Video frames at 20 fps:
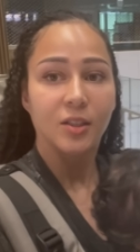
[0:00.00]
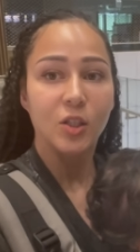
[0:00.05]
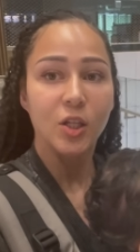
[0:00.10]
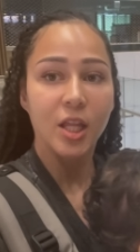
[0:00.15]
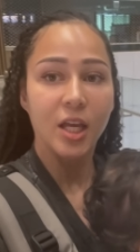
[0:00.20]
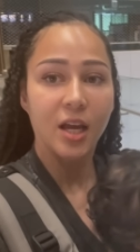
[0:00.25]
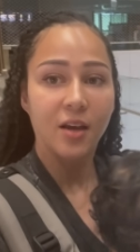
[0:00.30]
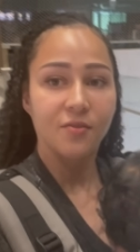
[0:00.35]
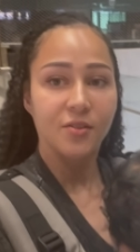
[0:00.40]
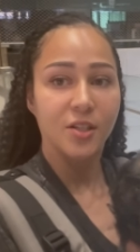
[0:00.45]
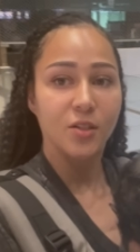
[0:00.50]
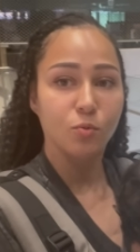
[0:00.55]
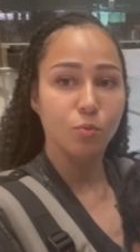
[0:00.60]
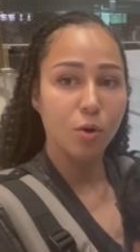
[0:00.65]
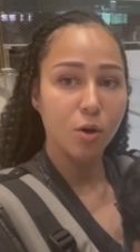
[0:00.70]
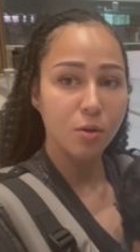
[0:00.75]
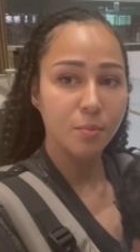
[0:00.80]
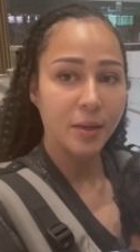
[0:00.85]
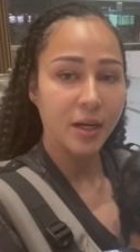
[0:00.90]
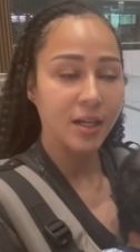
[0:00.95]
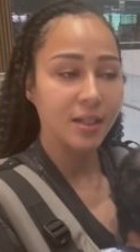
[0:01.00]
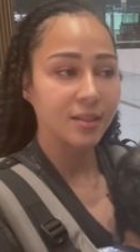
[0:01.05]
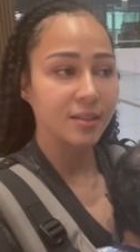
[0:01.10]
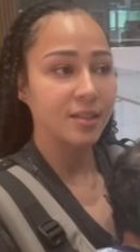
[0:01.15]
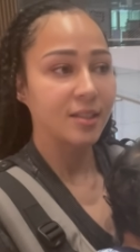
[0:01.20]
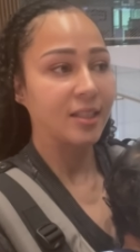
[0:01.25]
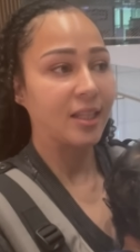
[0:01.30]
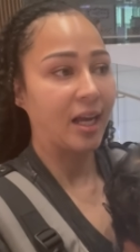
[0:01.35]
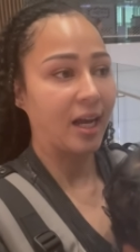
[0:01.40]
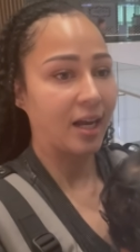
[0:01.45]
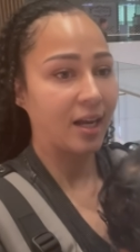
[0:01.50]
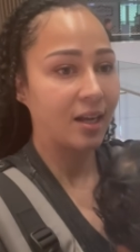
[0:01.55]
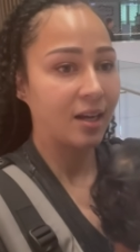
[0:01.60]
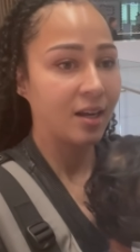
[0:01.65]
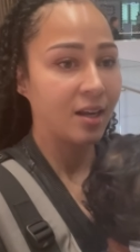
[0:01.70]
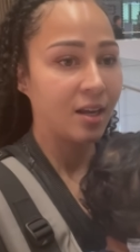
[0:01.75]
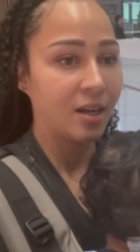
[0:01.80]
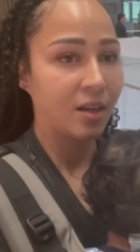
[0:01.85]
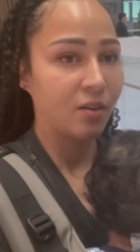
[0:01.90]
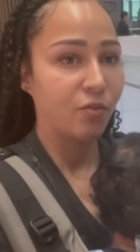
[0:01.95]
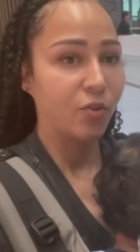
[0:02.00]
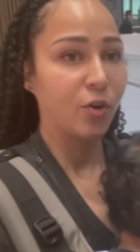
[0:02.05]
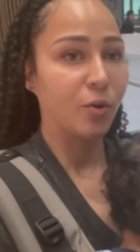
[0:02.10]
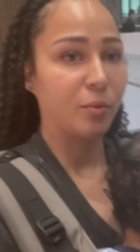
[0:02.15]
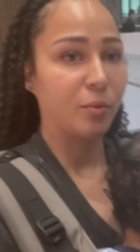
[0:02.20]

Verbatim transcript: So they have these robots that if your